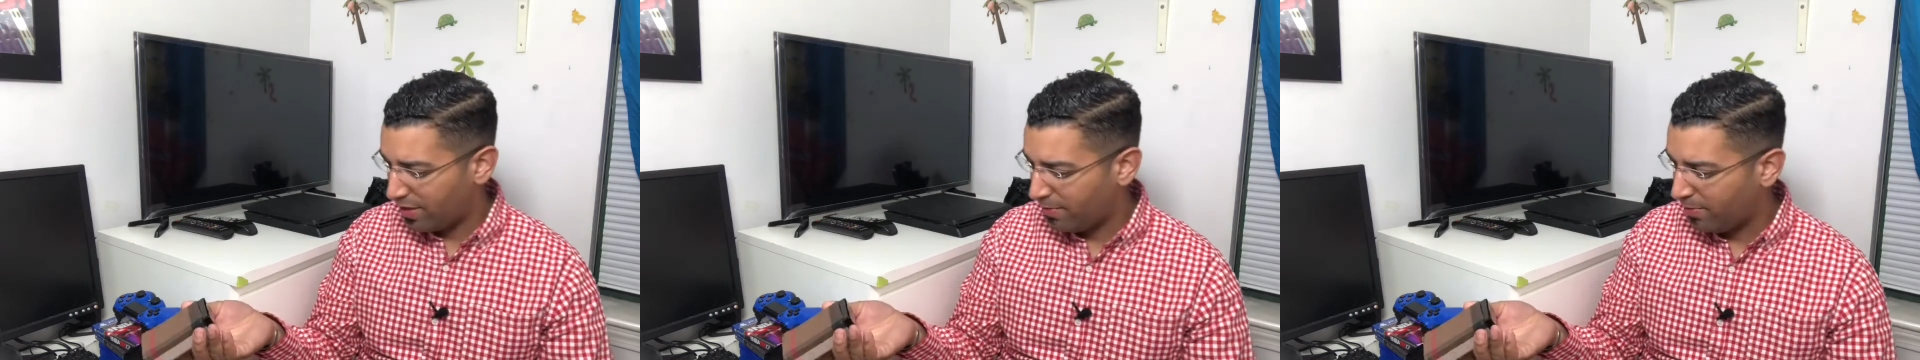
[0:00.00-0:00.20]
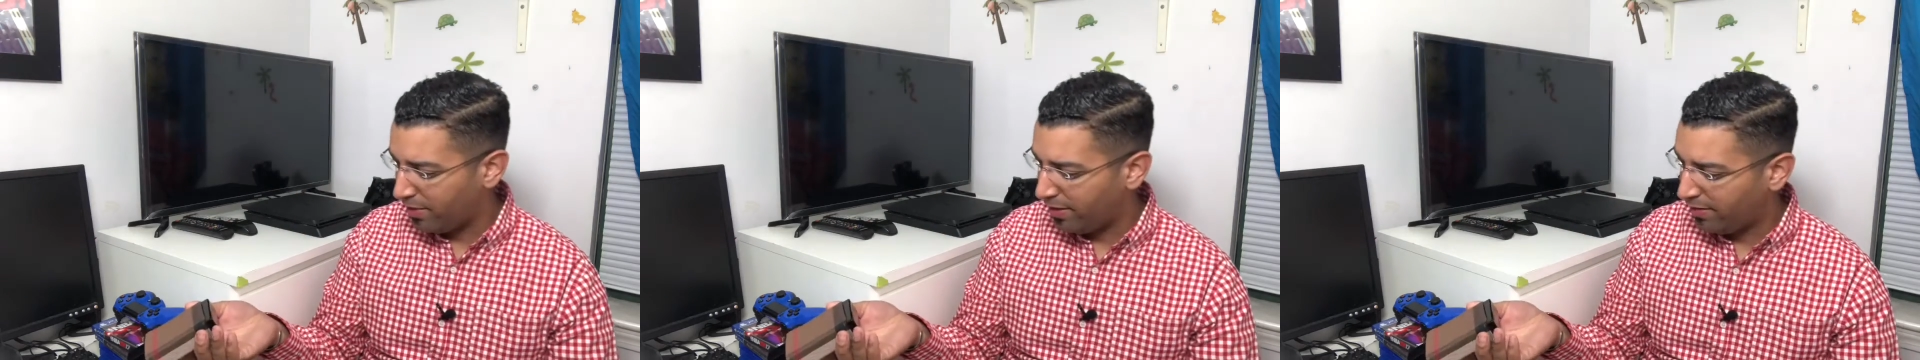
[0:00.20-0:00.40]

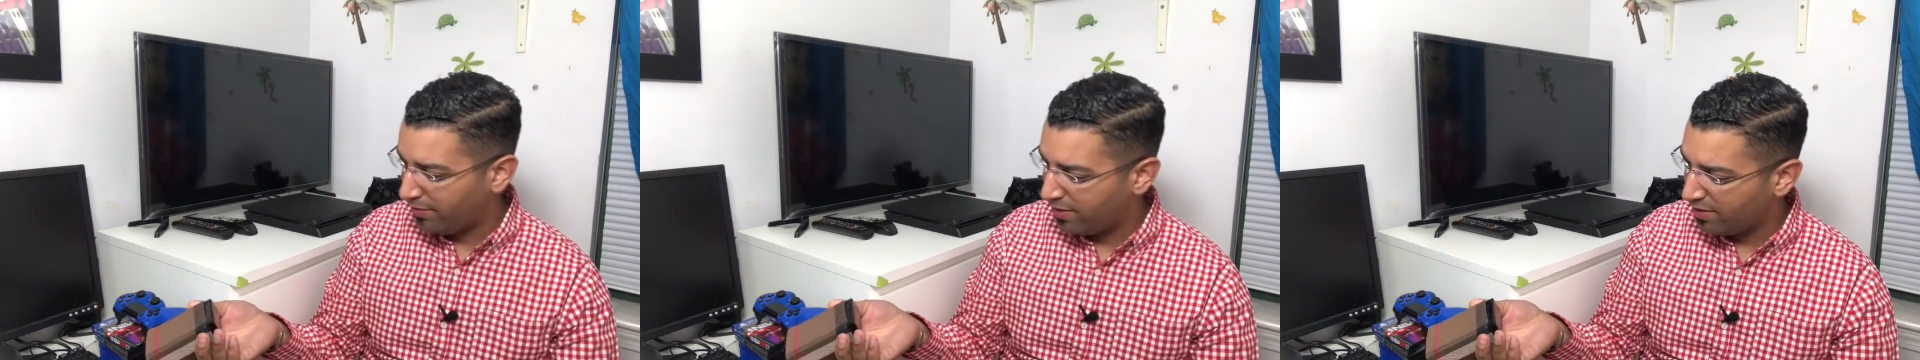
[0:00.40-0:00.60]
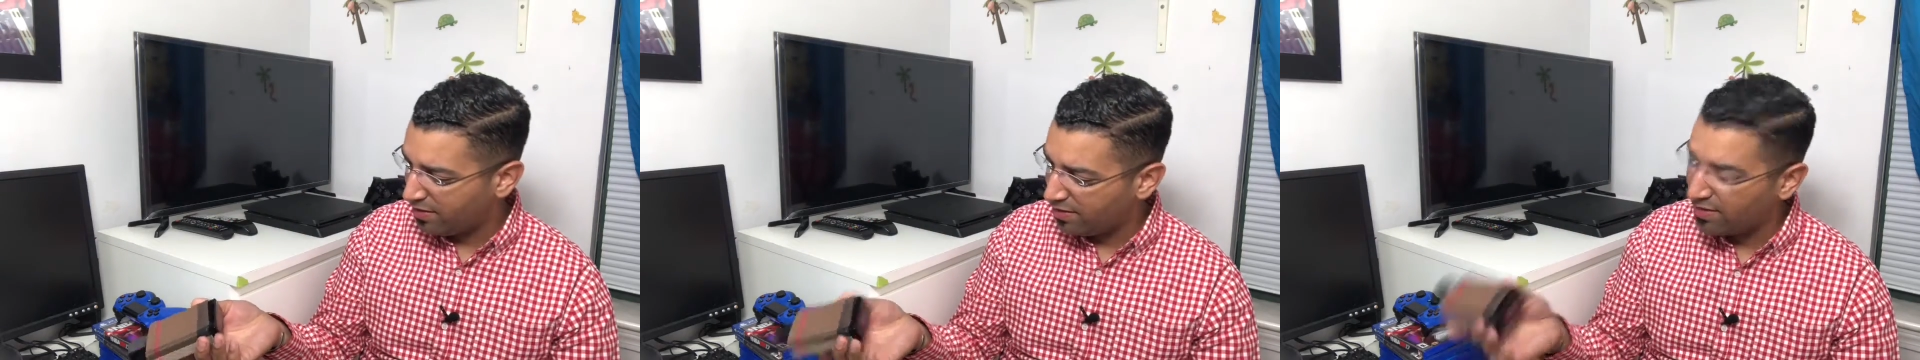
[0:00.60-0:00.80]
I believe
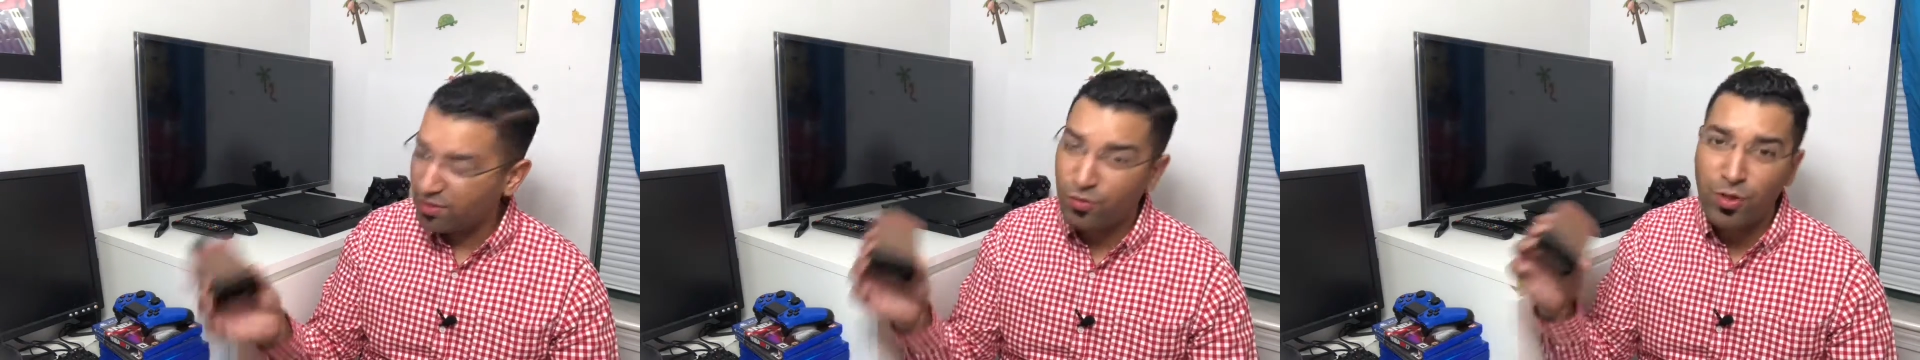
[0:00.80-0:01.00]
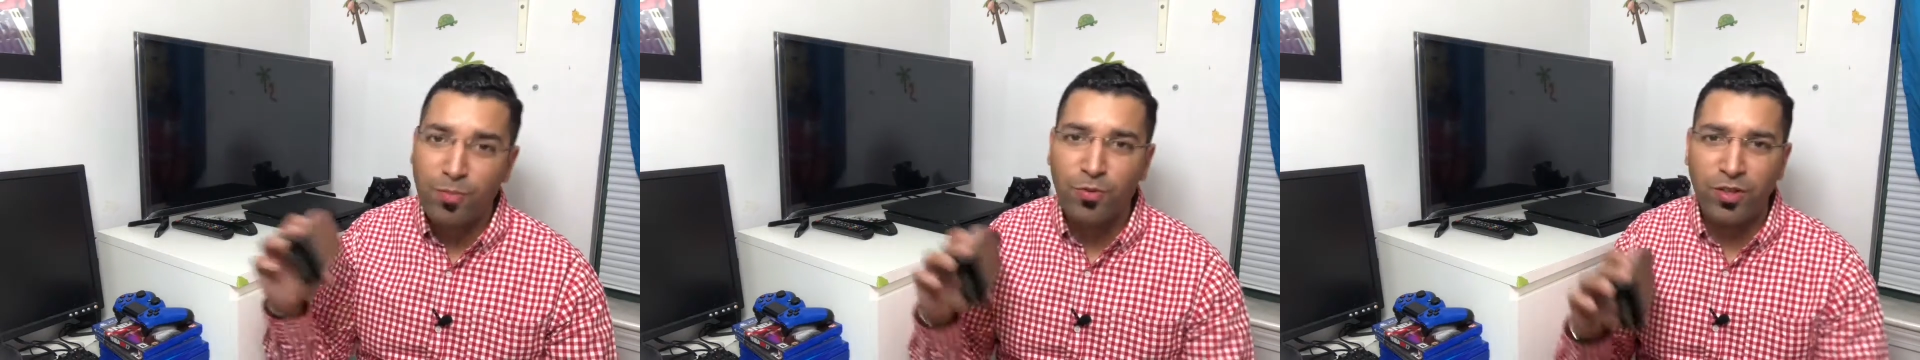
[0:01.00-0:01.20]
this is a
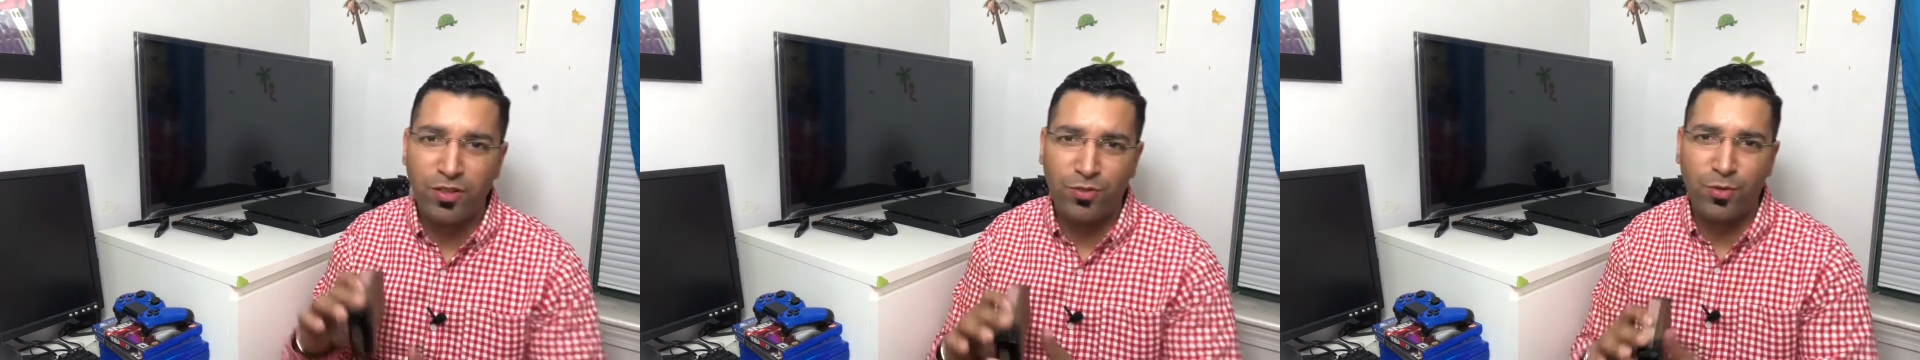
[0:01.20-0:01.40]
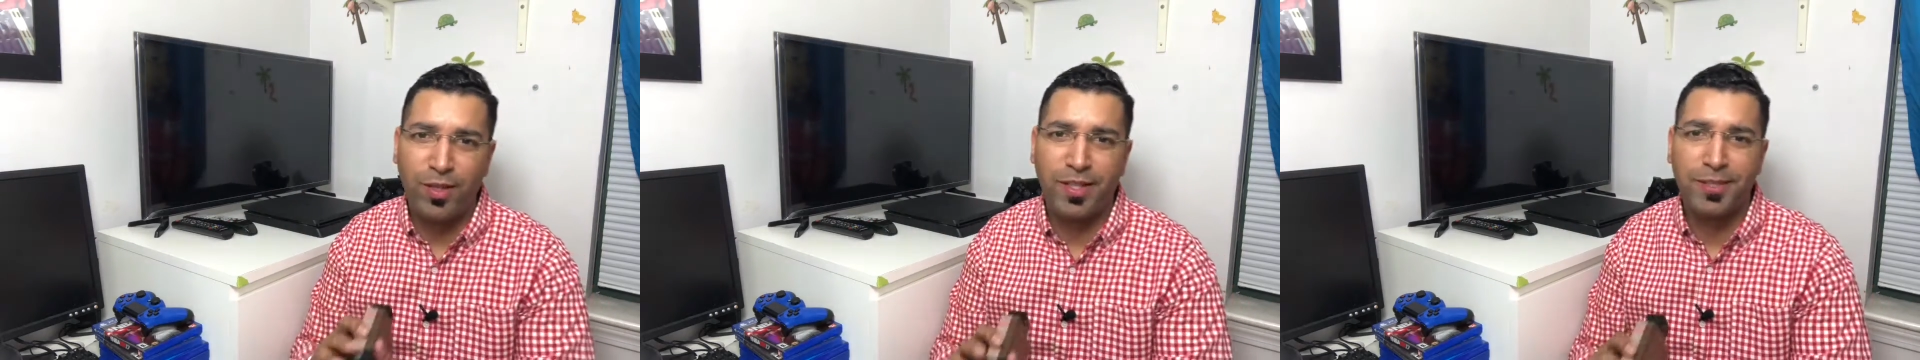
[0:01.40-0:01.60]

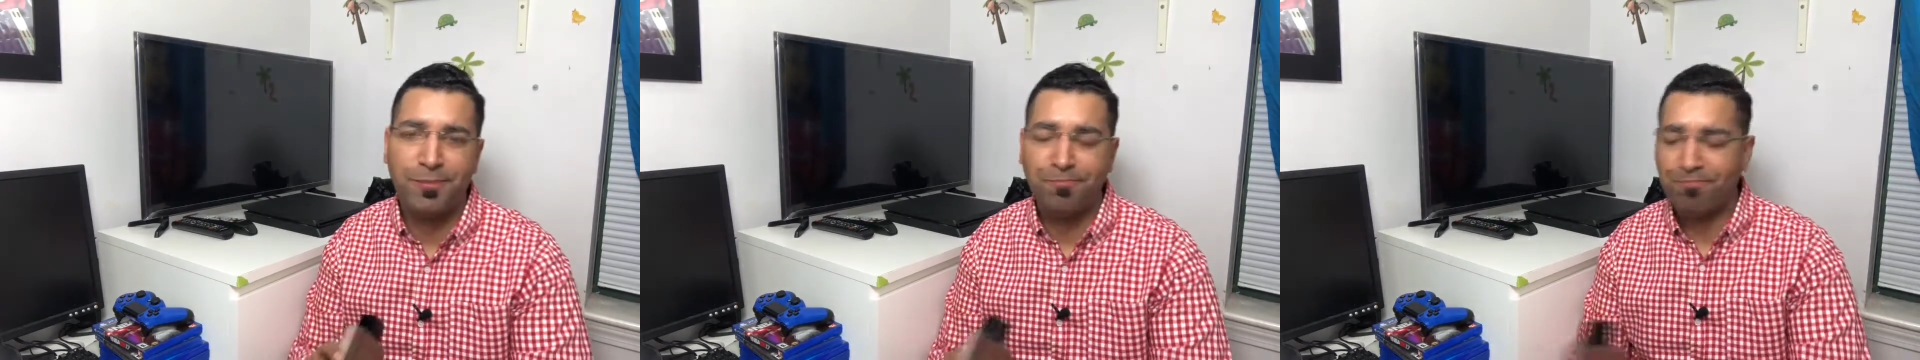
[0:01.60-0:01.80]
3.3.